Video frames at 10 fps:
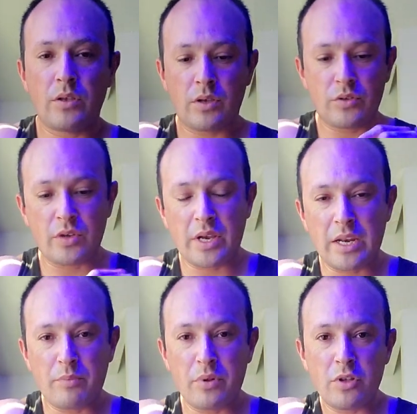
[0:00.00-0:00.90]
So you kind
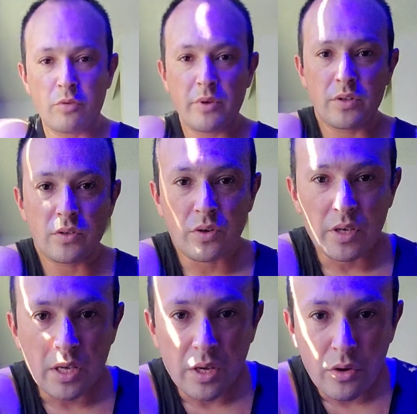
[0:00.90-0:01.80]
of pull it a bit so it
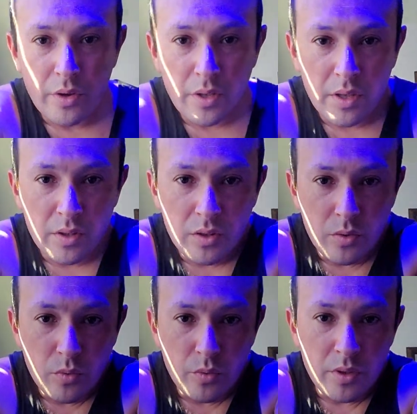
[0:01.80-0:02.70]
can go in
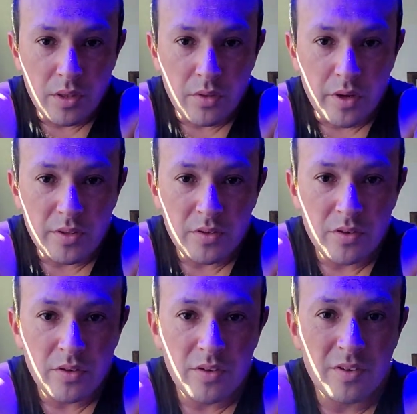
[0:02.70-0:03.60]
with the threads.
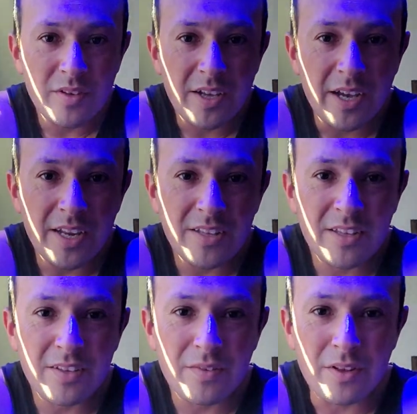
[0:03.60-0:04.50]
You kind of
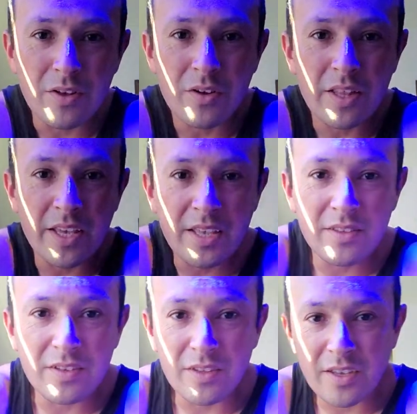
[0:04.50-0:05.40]
doesn't even look like
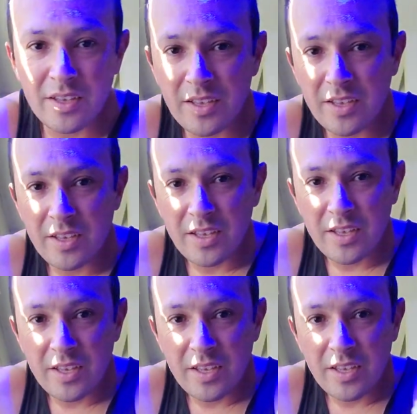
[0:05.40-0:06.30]
it's in
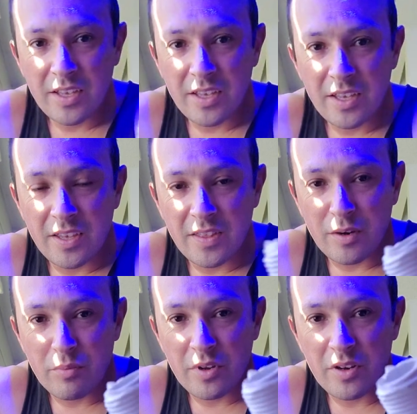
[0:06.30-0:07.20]
there,
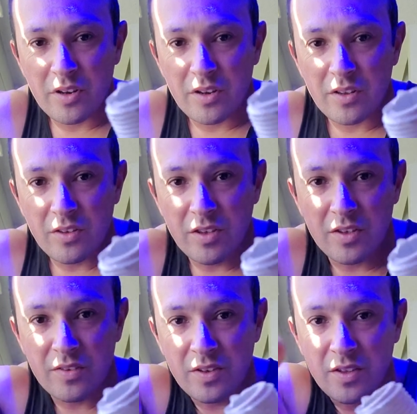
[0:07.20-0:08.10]
but you
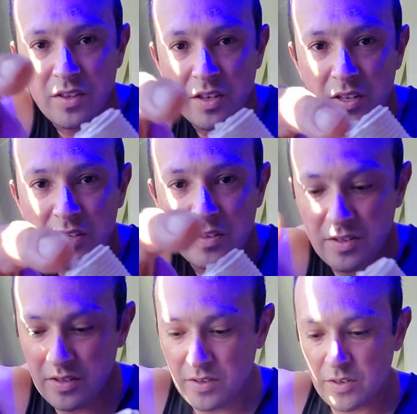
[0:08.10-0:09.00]
can see on the edges.
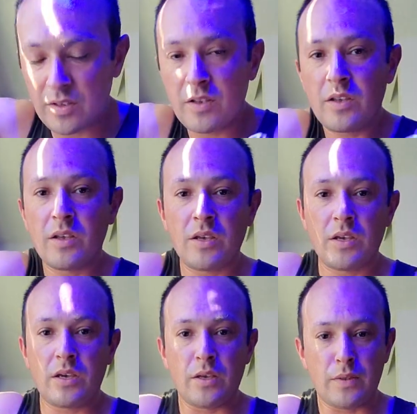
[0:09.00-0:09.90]

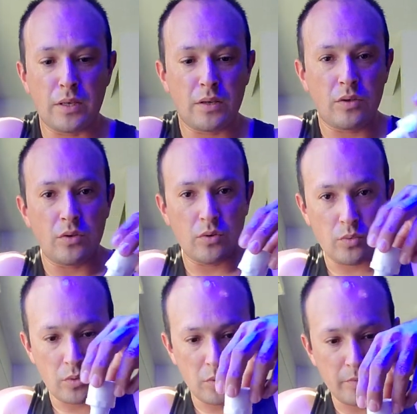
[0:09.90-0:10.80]
And then you
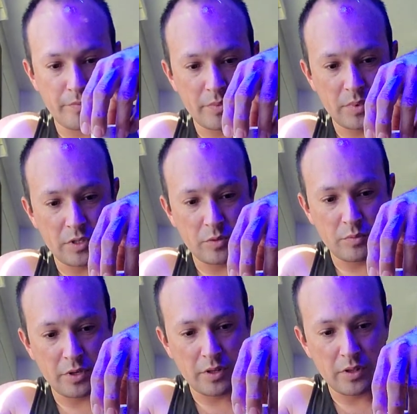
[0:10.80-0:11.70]
will just
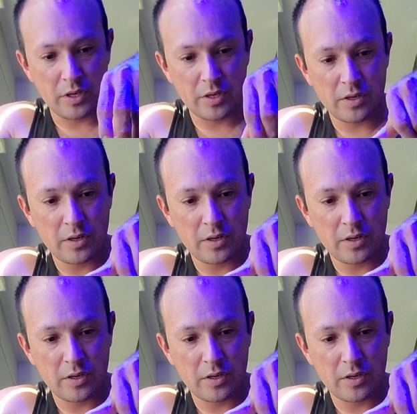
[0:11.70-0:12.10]
put it there.